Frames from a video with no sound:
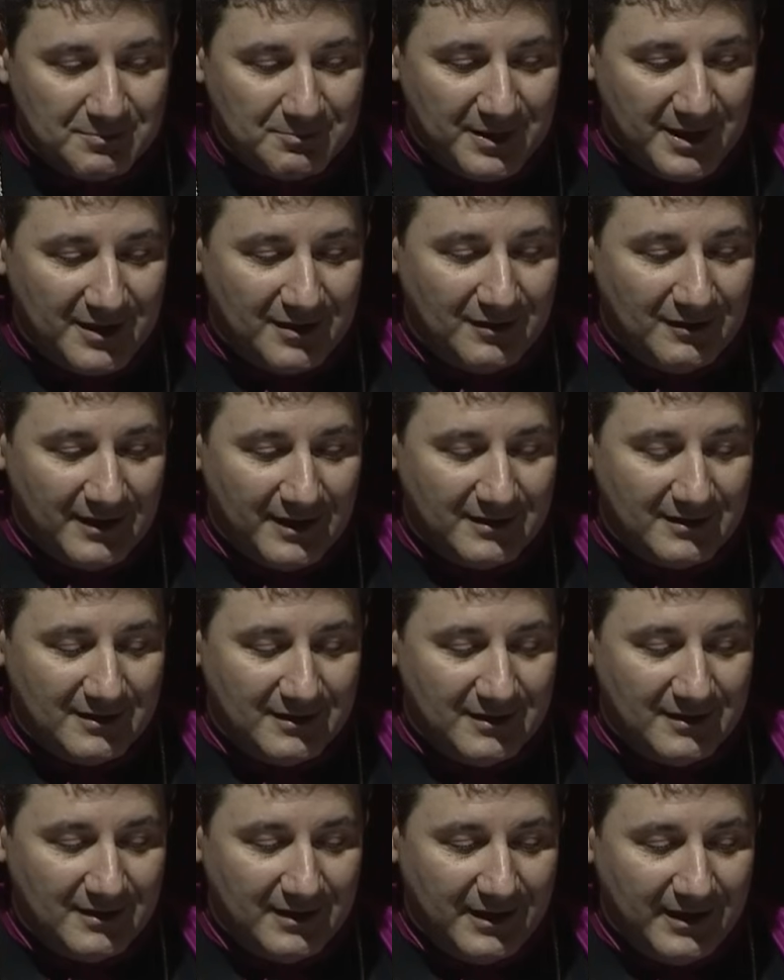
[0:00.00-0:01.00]
meal and
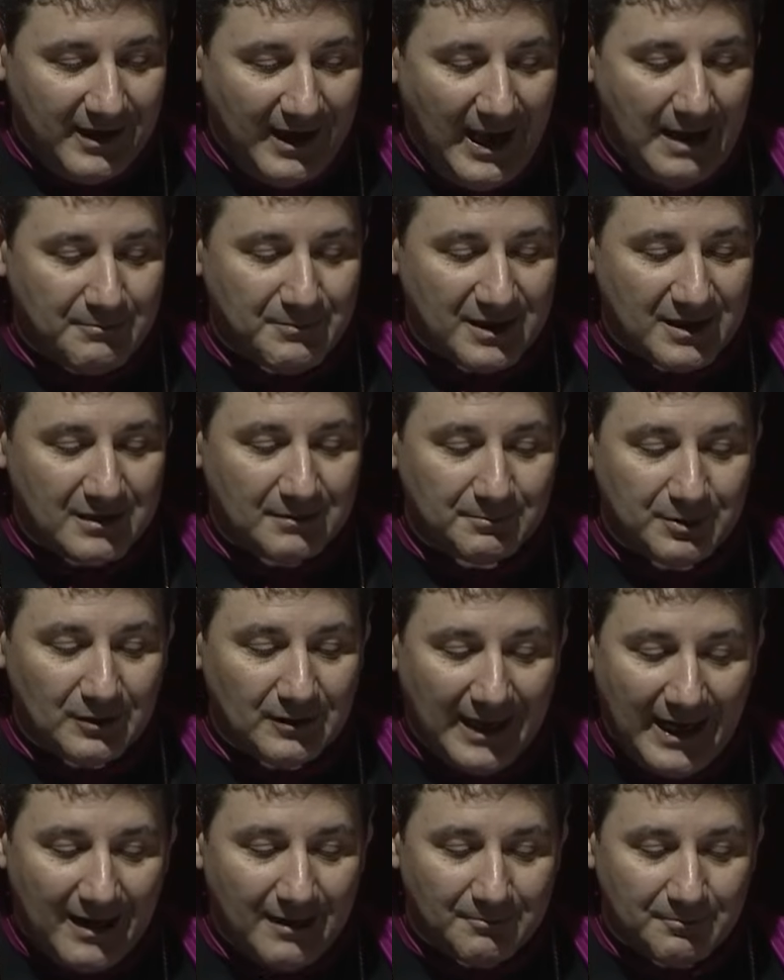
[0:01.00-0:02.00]
the amicable
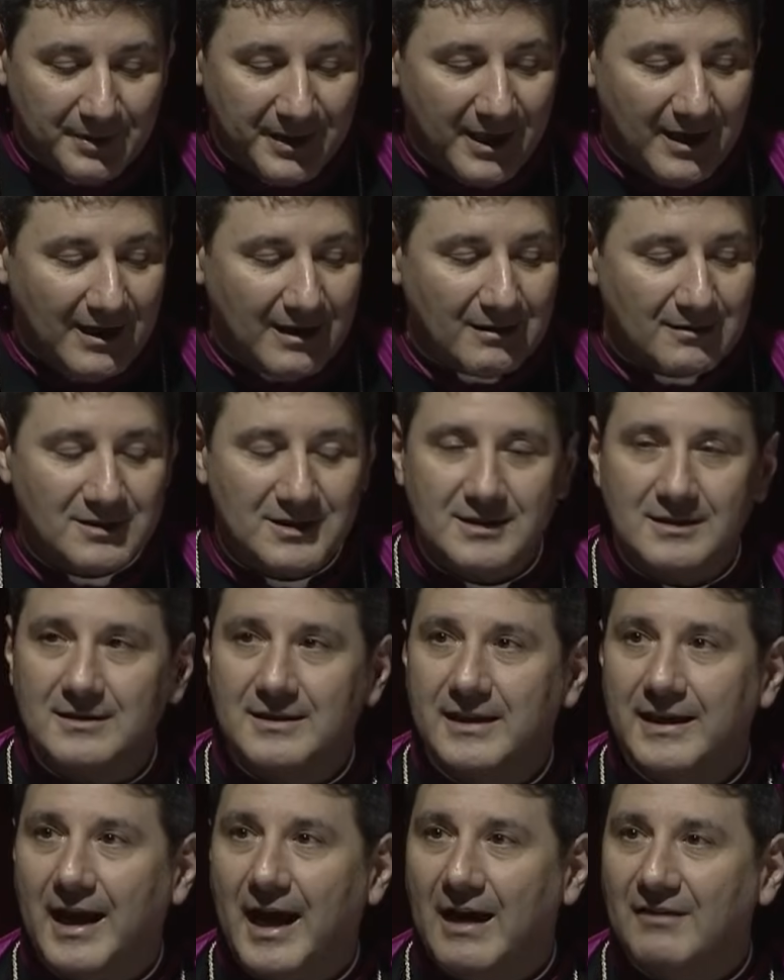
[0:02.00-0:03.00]
ambiance and
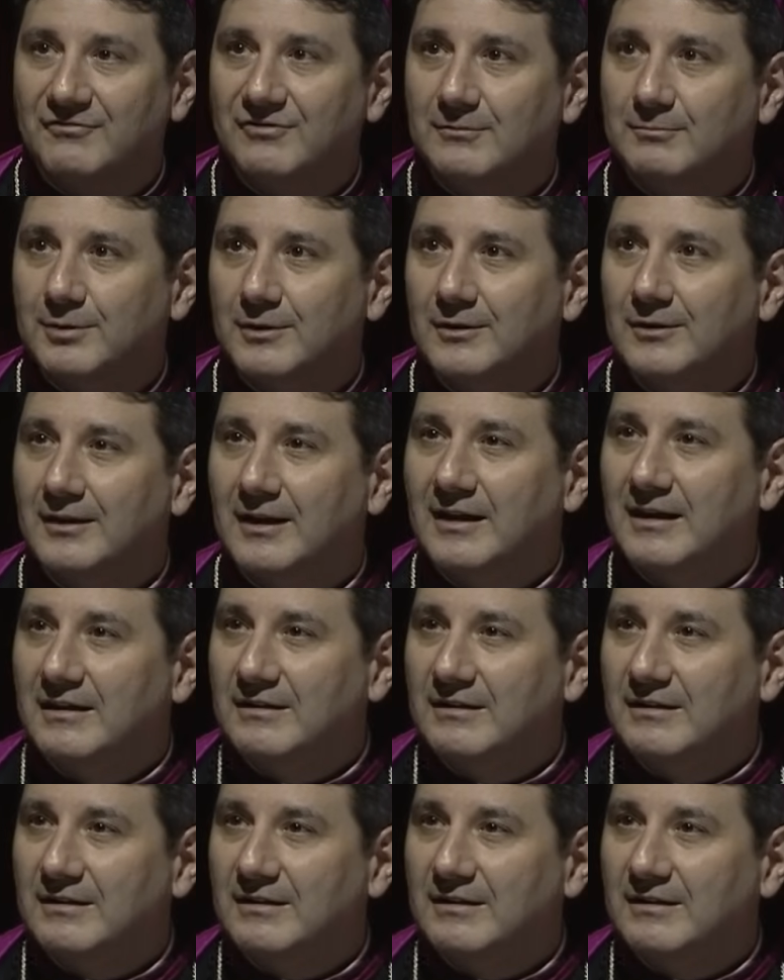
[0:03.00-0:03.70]
the affable